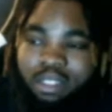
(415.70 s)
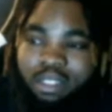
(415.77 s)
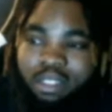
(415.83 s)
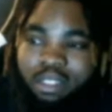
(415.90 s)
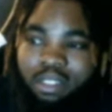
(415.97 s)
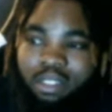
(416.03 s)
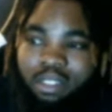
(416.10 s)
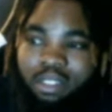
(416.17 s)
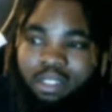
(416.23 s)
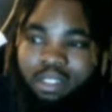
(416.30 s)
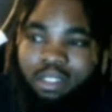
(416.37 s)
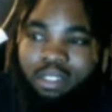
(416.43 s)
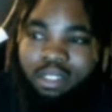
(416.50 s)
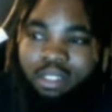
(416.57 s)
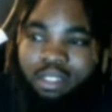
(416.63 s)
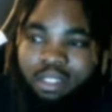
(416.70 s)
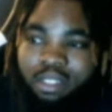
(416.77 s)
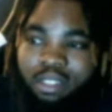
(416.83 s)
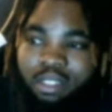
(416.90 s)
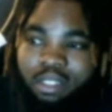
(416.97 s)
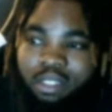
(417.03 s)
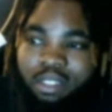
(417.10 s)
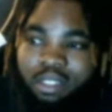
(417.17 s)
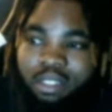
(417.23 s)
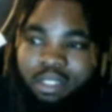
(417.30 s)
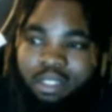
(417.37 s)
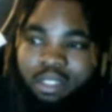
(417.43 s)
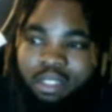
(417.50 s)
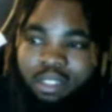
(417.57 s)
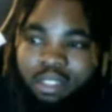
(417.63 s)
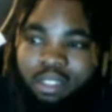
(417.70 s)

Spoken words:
(silent)